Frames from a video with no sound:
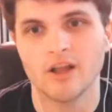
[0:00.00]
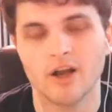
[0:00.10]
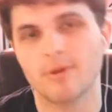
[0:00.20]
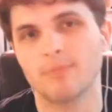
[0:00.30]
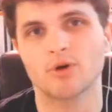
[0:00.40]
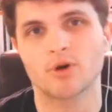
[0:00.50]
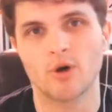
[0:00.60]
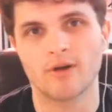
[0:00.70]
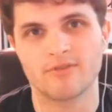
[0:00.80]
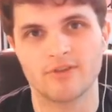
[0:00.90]
lot of people are
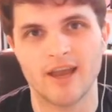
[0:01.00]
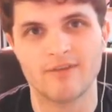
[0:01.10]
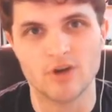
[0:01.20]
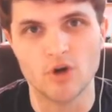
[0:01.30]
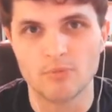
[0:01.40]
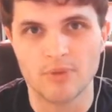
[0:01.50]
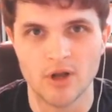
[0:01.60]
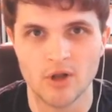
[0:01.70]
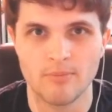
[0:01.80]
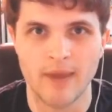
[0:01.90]
going for the heavy nuke
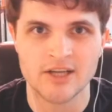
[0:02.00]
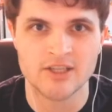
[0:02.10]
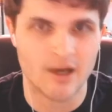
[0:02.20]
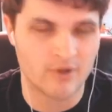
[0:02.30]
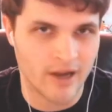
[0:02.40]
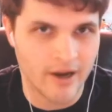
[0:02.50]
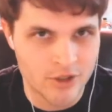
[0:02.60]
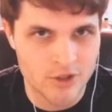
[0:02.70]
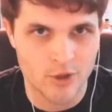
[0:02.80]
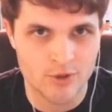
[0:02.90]
build, maxing out the
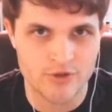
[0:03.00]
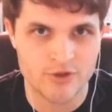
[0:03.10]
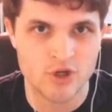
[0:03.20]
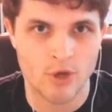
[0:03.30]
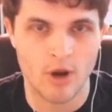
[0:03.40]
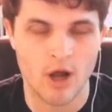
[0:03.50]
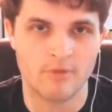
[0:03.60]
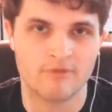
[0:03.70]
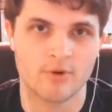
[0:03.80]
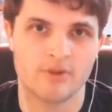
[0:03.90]
ice shards and the snowball
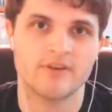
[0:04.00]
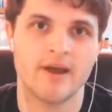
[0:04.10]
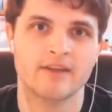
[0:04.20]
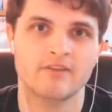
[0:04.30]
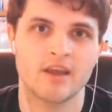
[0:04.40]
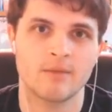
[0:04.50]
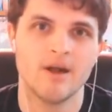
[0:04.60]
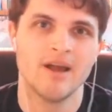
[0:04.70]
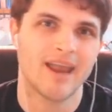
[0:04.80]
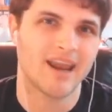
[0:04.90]
before the tag team.
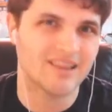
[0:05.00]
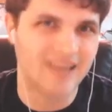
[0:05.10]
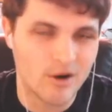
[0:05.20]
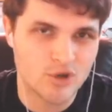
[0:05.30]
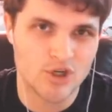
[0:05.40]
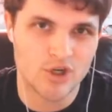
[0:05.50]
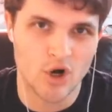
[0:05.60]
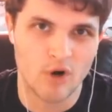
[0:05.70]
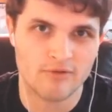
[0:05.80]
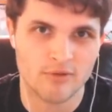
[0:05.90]
It allows you to
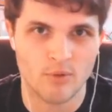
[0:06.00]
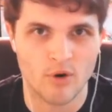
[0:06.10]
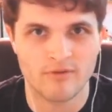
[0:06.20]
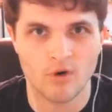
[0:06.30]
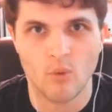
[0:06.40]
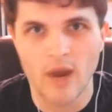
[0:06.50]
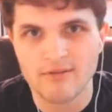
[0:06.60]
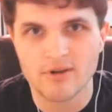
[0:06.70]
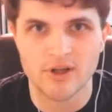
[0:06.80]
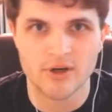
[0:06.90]
go for more of a
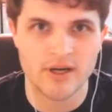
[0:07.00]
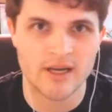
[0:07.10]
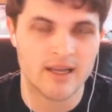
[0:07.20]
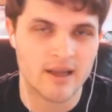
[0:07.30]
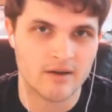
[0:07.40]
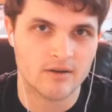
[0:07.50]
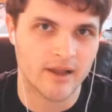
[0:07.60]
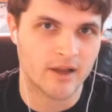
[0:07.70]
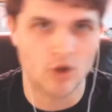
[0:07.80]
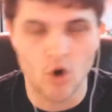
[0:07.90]
wave clearing,
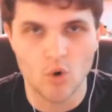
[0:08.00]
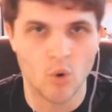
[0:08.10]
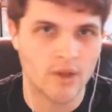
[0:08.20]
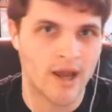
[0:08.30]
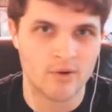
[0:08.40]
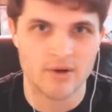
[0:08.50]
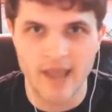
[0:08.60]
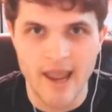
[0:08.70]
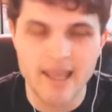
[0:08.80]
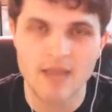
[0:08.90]
like low cooldown
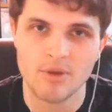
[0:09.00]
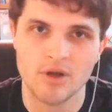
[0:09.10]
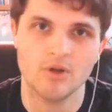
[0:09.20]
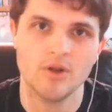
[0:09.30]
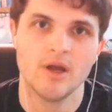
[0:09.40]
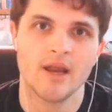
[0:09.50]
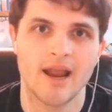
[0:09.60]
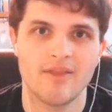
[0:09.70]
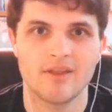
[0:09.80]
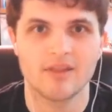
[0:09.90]
ganking build,
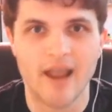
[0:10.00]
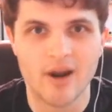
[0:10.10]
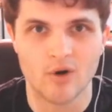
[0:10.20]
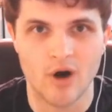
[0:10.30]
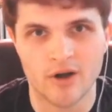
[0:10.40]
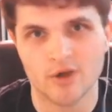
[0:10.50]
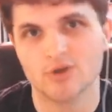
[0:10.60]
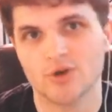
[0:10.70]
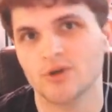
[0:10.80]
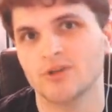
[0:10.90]
and then later on you
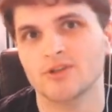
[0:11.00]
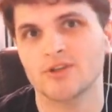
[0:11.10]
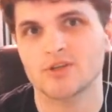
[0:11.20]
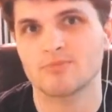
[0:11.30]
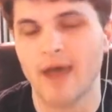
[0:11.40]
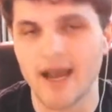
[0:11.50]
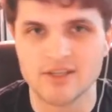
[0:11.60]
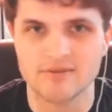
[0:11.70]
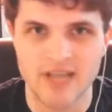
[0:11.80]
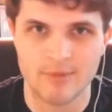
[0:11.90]
turn into this
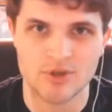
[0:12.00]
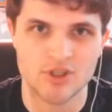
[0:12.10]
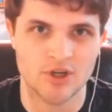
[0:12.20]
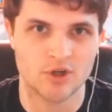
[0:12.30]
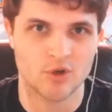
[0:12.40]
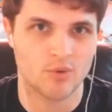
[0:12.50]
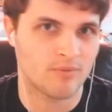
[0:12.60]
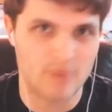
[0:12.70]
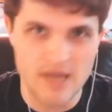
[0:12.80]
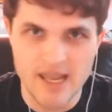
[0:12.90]
massive damage dealer
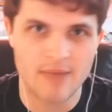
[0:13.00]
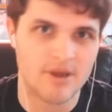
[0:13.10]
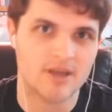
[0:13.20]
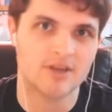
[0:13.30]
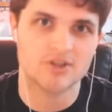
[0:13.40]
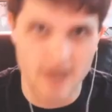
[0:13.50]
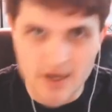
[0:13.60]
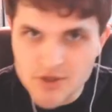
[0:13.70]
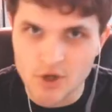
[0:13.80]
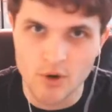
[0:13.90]
with BKBs,
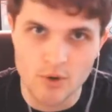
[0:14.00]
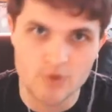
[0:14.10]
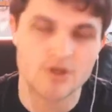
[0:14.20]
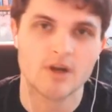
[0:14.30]
Desos.